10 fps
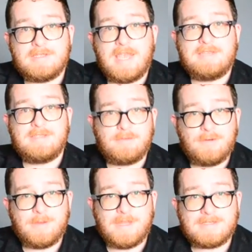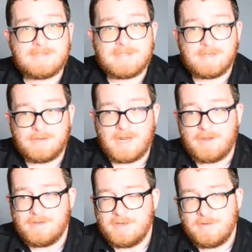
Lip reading: tasting room at their distillery now,